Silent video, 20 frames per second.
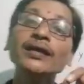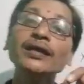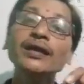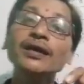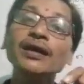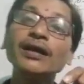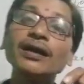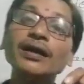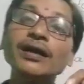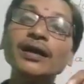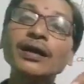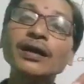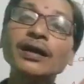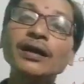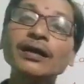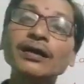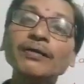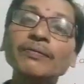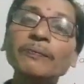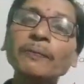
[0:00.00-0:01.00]

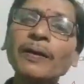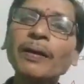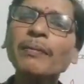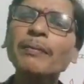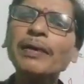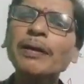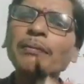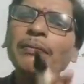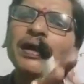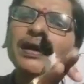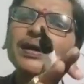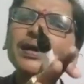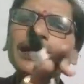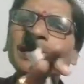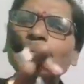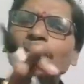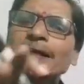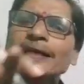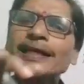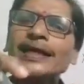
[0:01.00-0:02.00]
from among
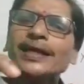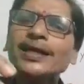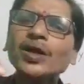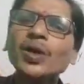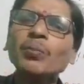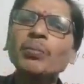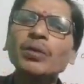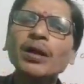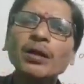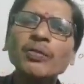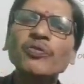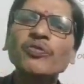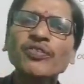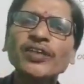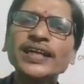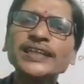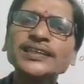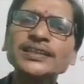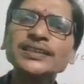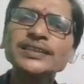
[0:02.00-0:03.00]
limited number of
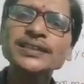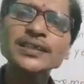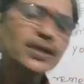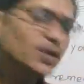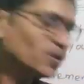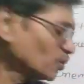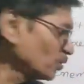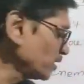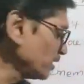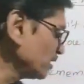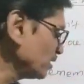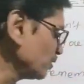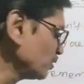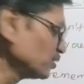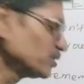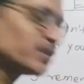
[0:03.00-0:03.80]
ways, we use